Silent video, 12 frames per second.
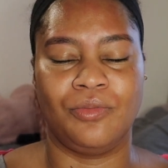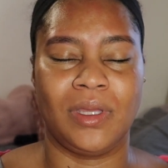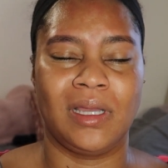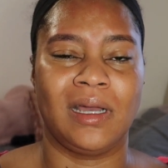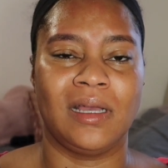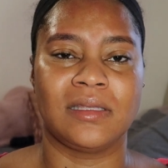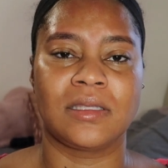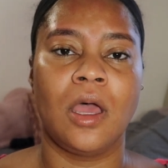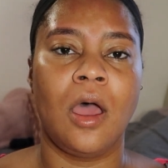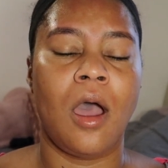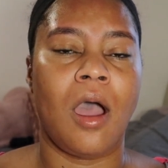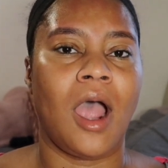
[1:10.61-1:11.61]
because
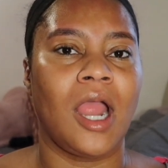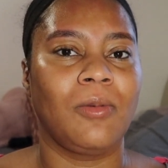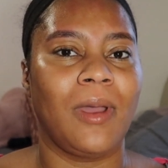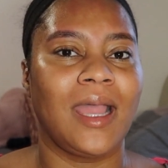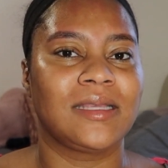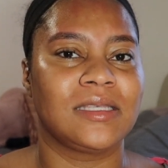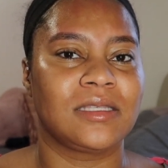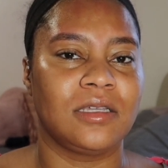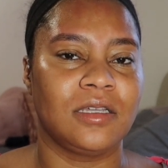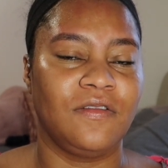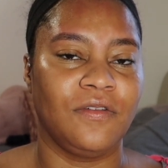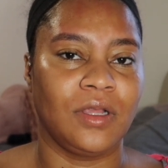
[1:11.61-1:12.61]
hard wax is
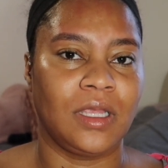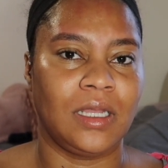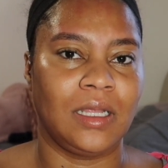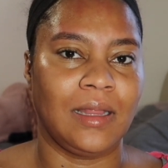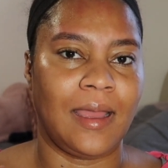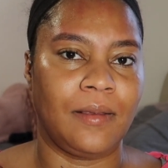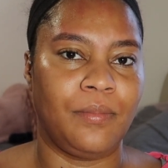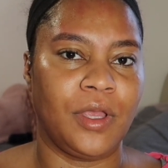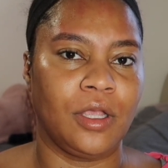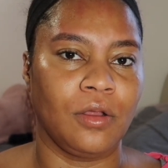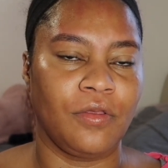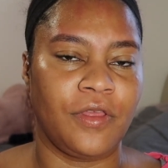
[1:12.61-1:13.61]
good for getting like bigger,